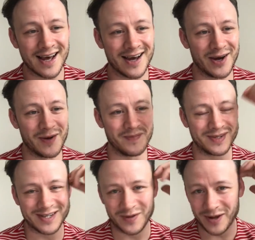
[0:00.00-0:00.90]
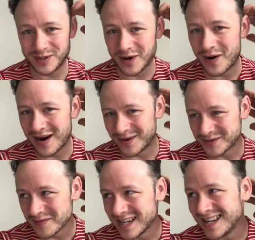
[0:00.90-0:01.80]
so those
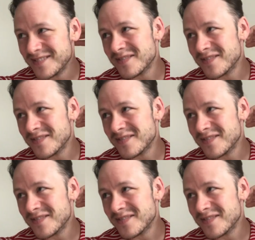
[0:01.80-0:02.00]
around me